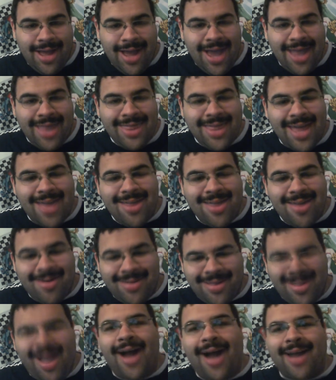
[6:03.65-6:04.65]
And then there's
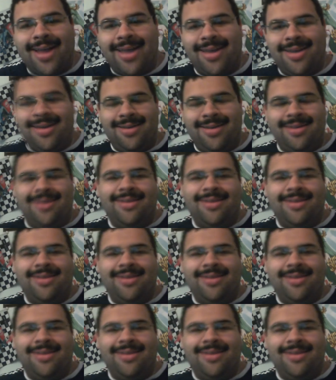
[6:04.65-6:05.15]
Nagi.